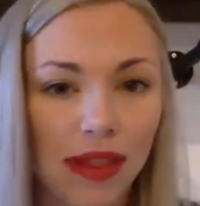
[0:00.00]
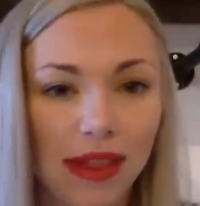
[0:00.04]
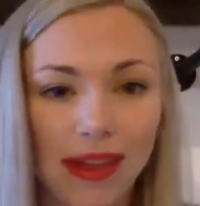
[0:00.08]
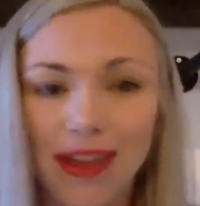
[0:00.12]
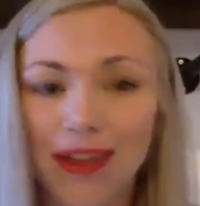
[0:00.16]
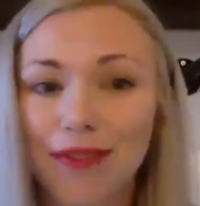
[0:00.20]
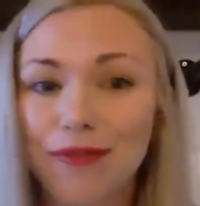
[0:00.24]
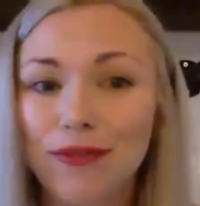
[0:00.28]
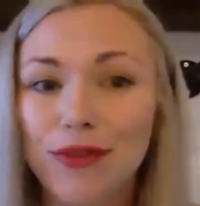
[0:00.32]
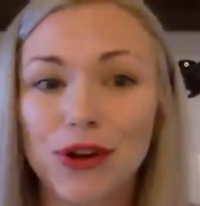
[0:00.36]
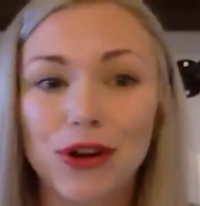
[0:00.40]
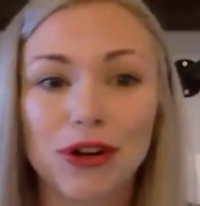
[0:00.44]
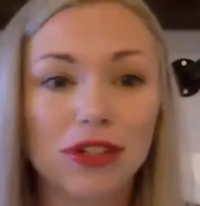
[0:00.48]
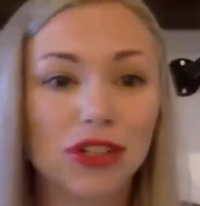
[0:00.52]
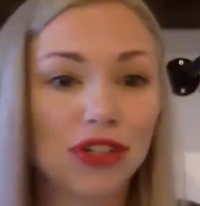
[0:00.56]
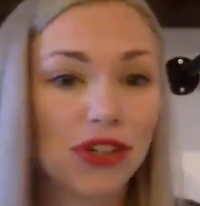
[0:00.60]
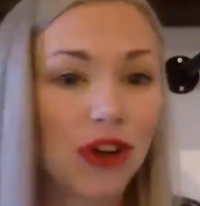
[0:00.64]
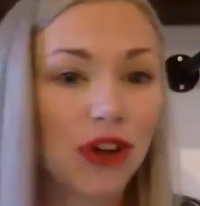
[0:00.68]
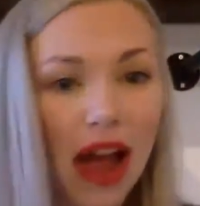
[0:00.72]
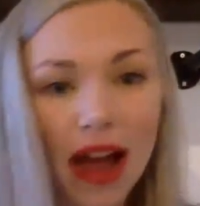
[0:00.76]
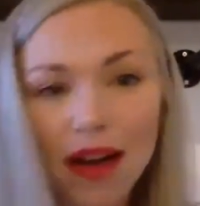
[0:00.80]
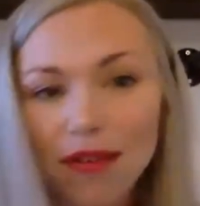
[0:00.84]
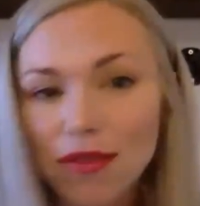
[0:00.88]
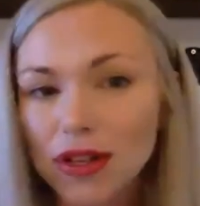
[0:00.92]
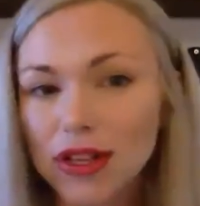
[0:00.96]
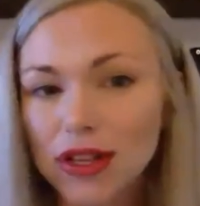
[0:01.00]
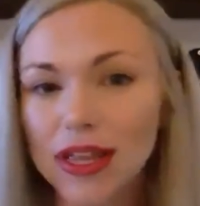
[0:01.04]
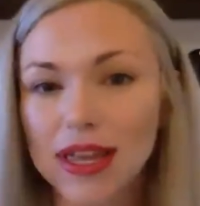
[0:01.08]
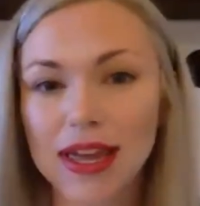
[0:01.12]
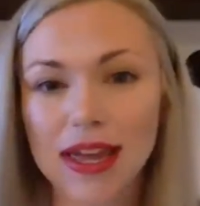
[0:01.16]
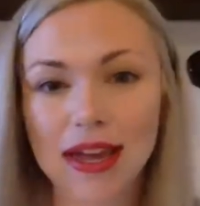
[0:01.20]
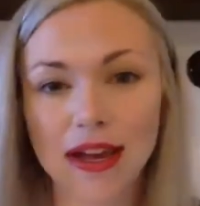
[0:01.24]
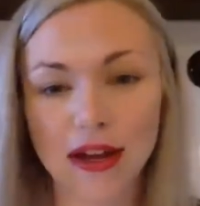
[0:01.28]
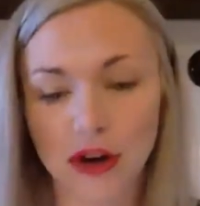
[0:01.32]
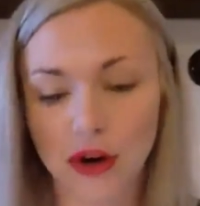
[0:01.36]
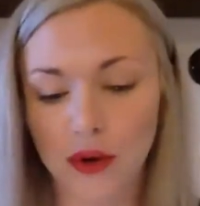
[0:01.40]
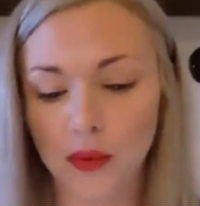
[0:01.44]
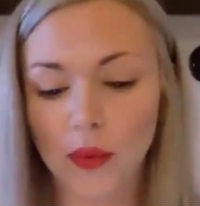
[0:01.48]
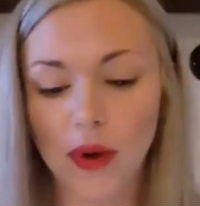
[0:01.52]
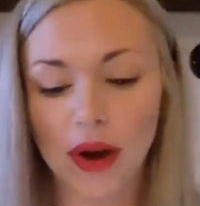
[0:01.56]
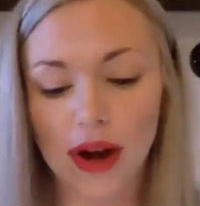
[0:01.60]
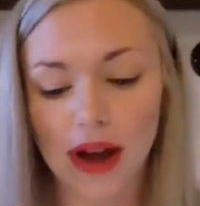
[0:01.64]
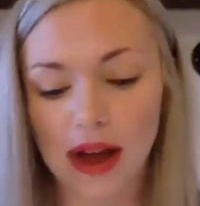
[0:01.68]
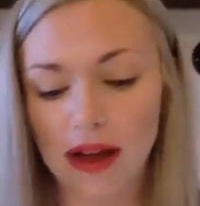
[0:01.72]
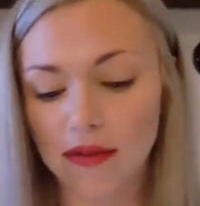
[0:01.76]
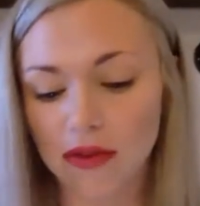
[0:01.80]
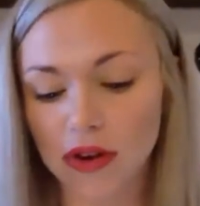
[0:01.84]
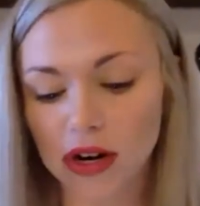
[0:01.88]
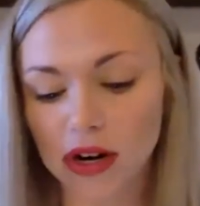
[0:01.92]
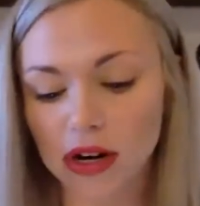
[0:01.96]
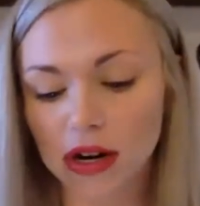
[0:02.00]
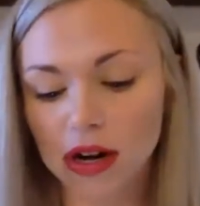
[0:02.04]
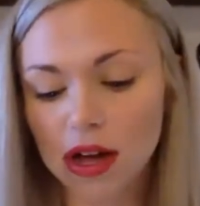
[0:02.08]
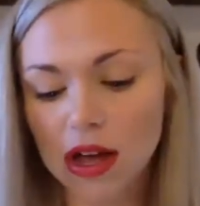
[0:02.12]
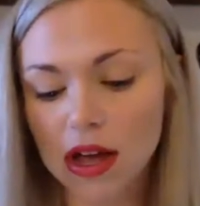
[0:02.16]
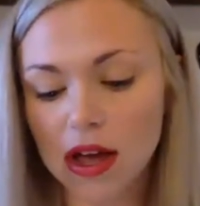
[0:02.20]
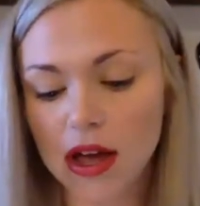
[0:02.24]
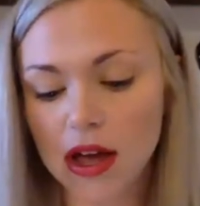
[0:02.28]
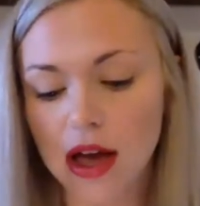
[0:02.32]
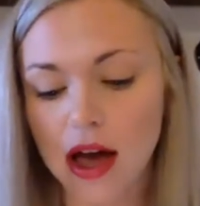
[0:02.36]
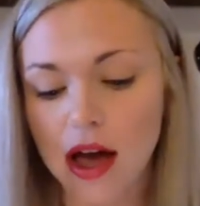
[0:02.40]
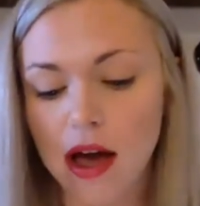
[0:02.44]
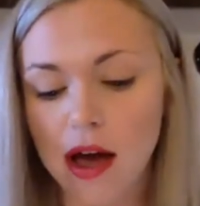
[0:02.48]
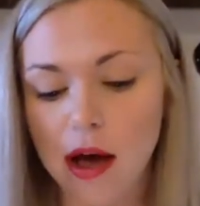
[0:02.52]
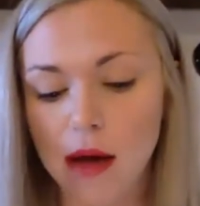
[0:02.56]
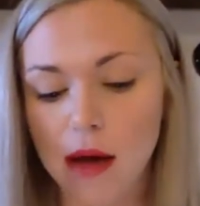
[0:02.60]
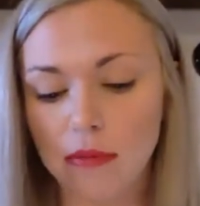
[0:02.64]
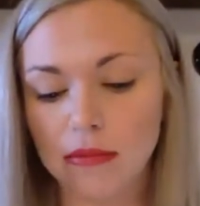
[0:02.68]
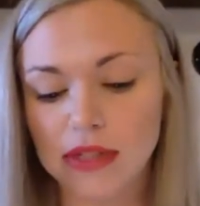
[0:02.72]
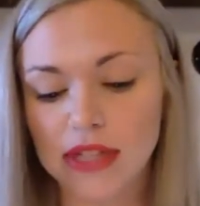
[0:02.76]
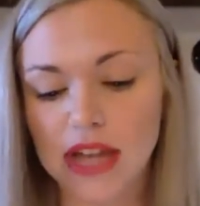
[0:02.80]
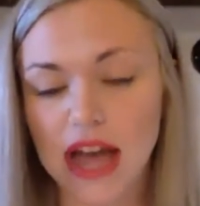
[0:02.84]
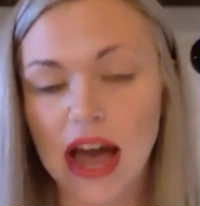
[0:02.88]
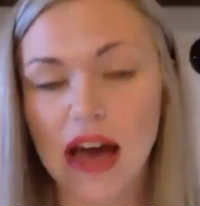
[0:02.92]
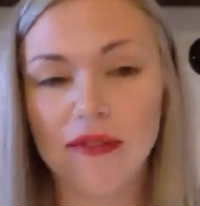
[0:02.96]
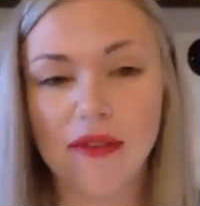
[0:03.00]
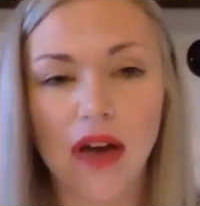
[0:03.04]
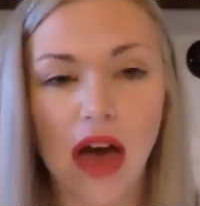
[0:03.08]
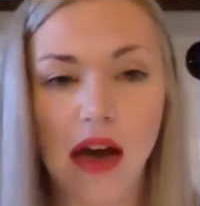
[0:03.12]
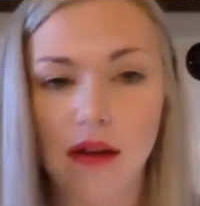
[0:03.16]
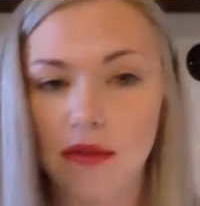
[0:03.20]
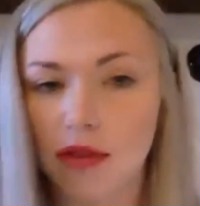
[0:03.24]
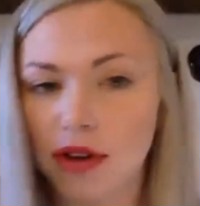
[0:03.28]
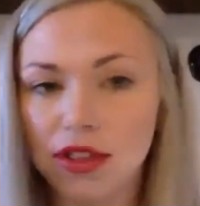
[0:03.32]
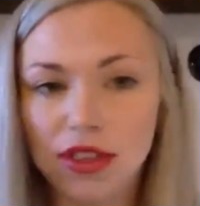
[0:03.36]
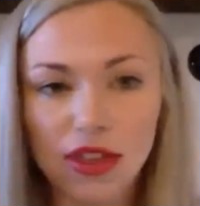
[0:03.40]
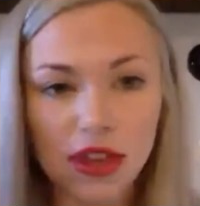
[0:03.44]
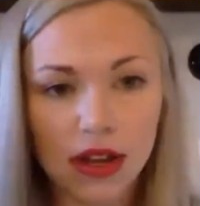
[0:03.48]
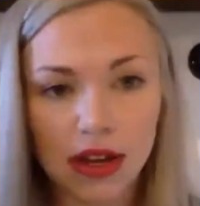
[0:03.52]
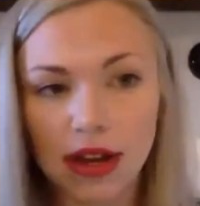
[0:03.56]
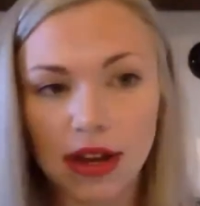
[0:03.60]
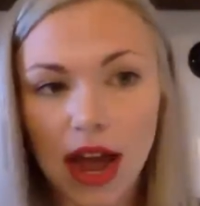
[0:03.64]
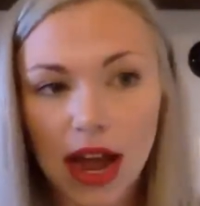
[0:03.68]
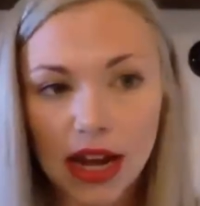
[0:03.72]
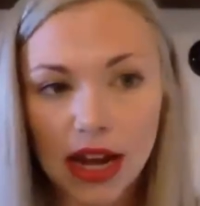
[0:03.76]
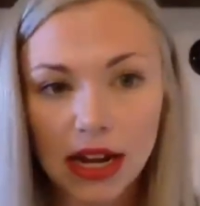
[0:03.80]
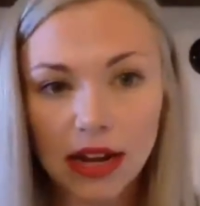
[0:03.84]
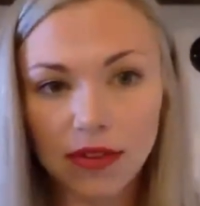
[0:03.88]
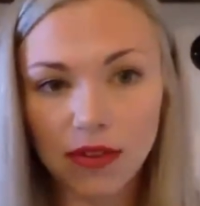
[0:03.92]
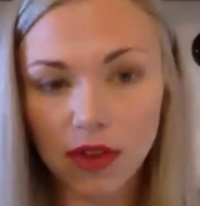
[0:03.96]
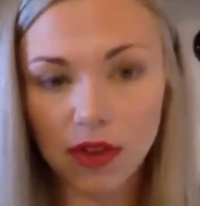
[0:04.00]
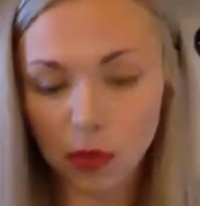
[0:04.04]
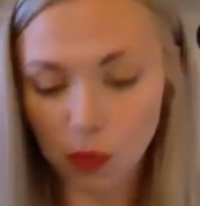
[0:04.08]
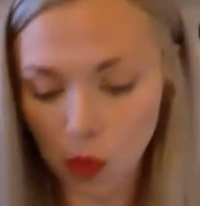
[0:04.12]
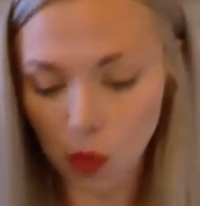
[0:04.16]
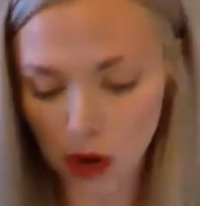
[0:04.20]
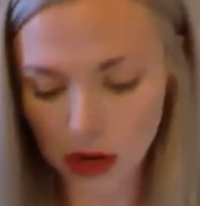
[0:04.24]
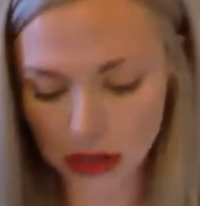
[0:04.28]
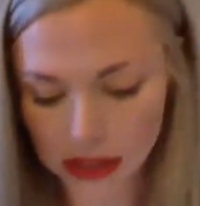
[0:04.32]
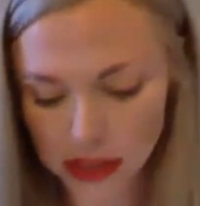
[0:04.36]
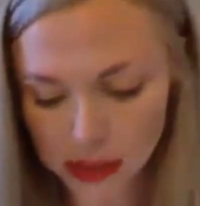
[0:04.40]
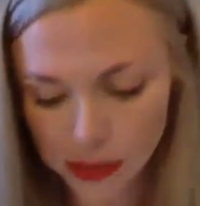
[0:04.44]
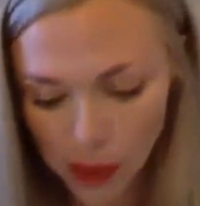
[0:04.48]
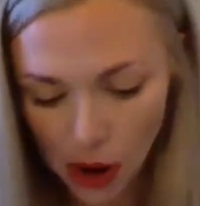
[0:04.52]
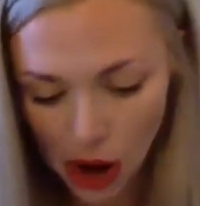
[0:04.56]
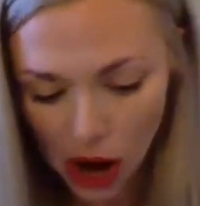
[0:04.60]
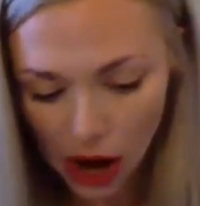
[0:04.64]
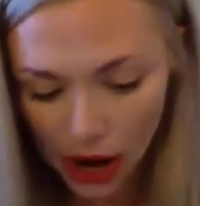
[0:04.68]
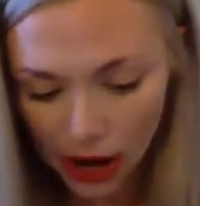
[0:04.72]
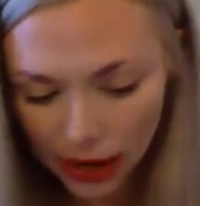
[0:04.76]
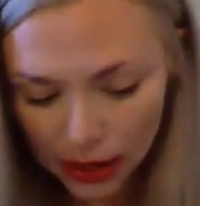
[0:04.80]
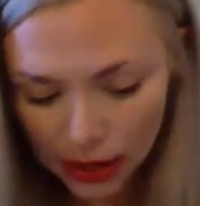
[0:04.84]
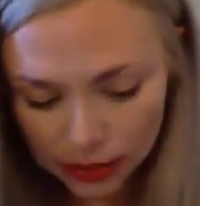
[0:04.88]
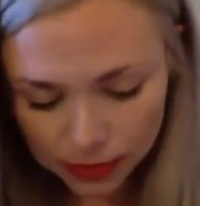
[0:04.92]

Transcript: Like if you're traveling or whatever, to have everything kind of in one spot.